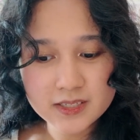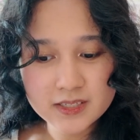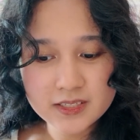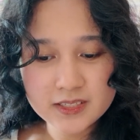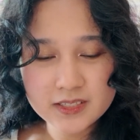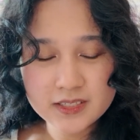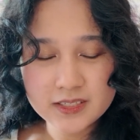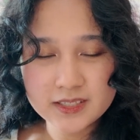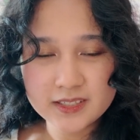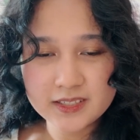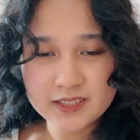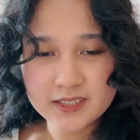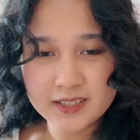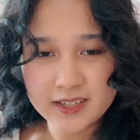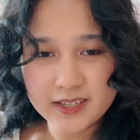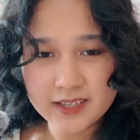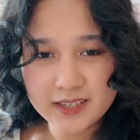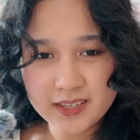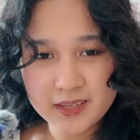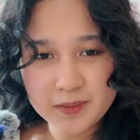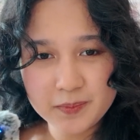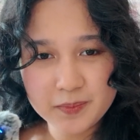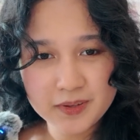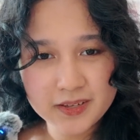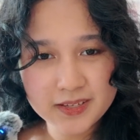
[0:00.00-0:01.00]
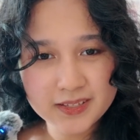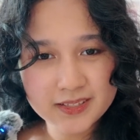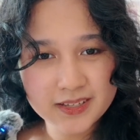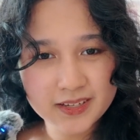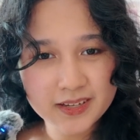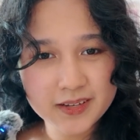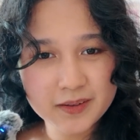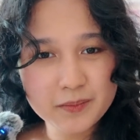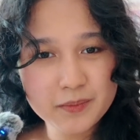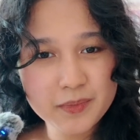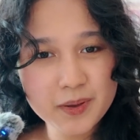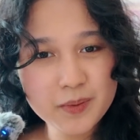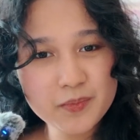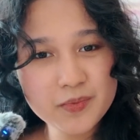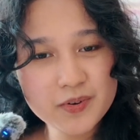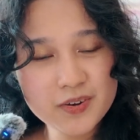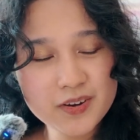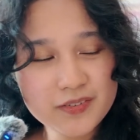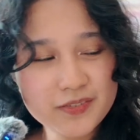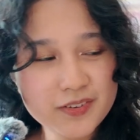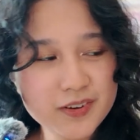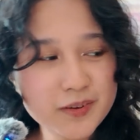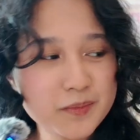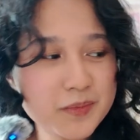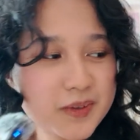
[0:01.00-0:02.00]
just to like keep it as like a memory
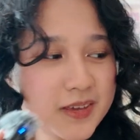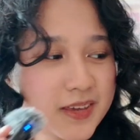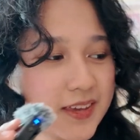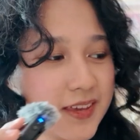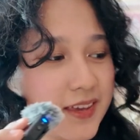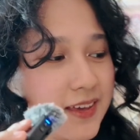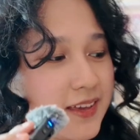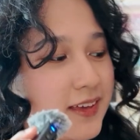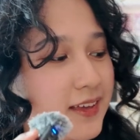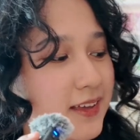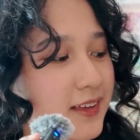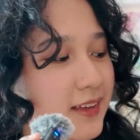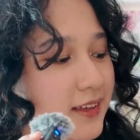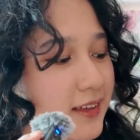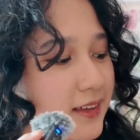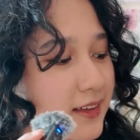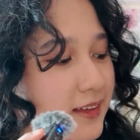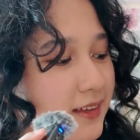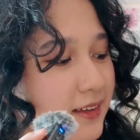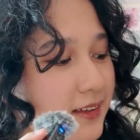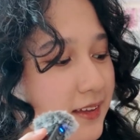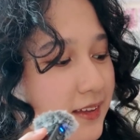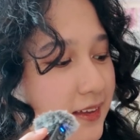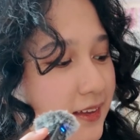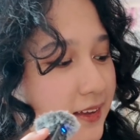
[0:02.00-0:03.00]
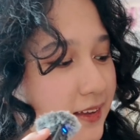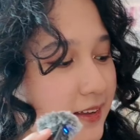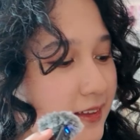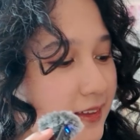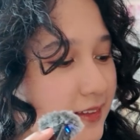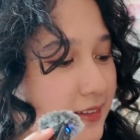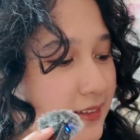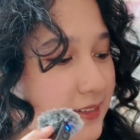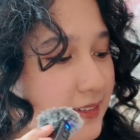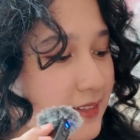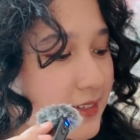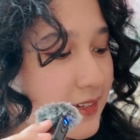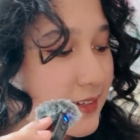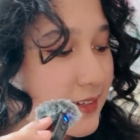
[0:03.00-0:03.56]
for me. And